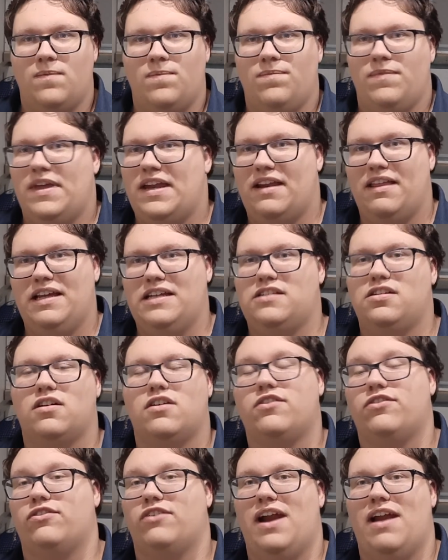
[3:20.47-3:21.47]
And it took
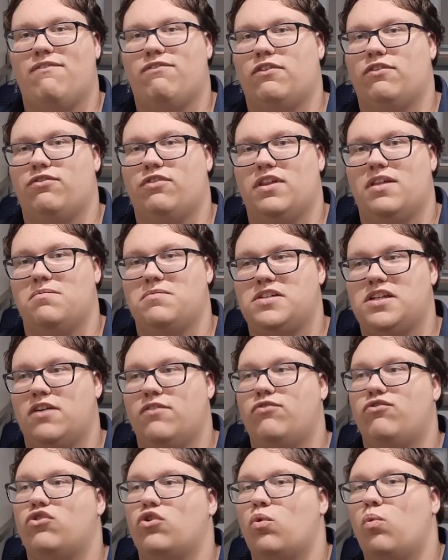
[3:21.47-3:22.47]
forever
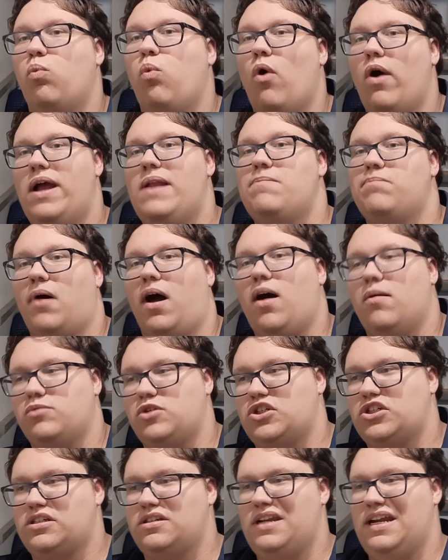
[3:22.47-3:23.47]
for one bomb to
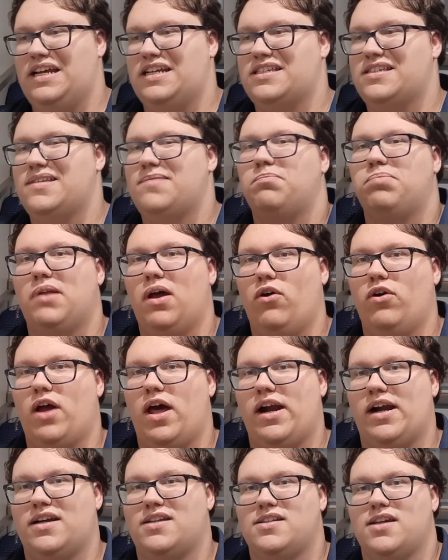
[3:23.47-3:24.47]
just explode
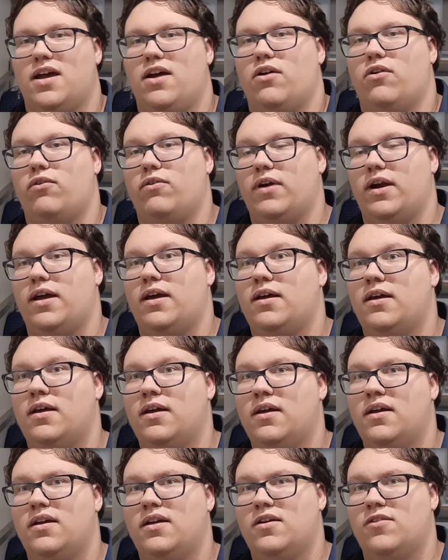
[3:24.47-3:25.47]
on its own.
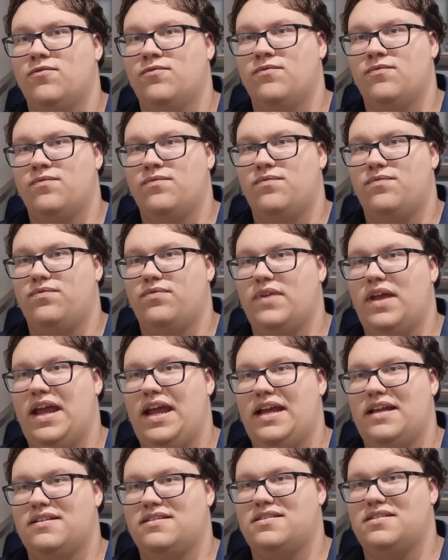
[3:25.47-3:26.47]

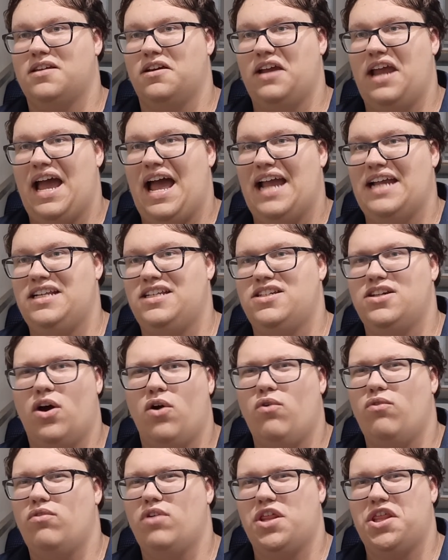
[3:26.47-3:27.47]
And so yeah, I
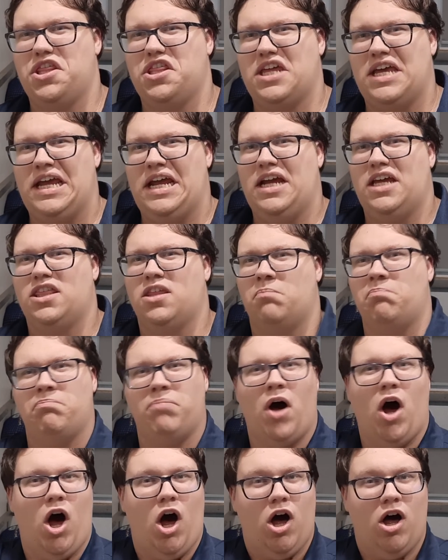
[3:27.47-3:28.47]
don't think the
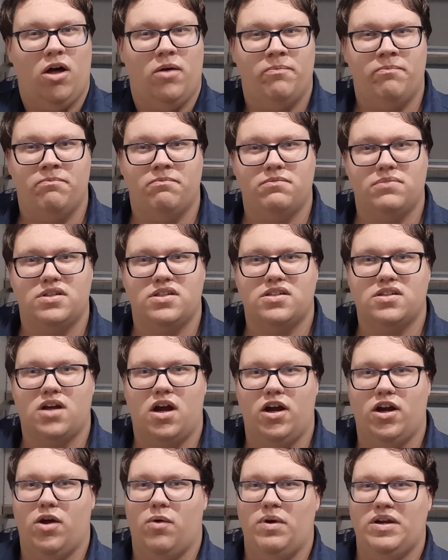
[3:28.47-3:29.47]
bombs
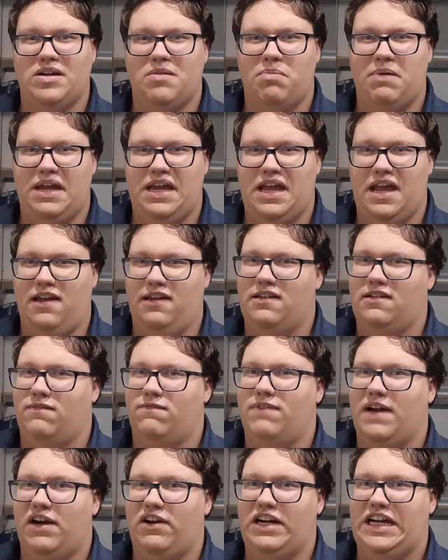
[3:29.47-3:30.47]
are going to be a
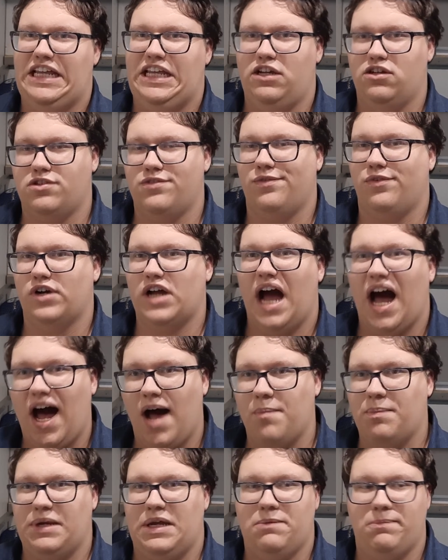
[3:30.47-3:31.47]
very useful
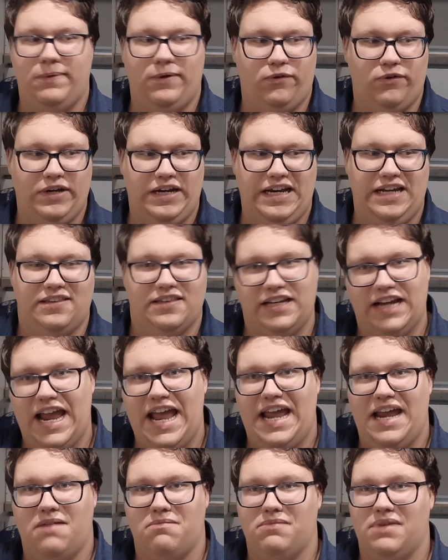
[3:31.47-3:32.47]
copy ability in the
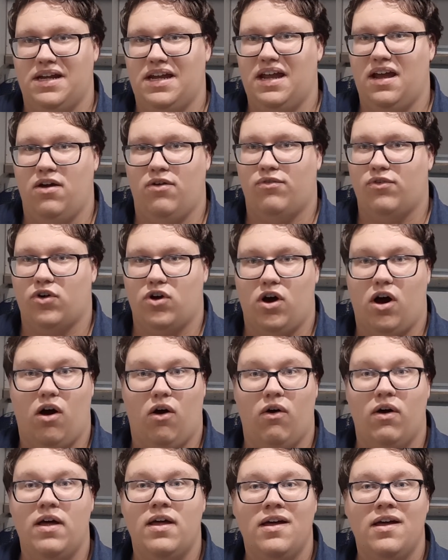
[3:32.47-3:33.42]
game overall.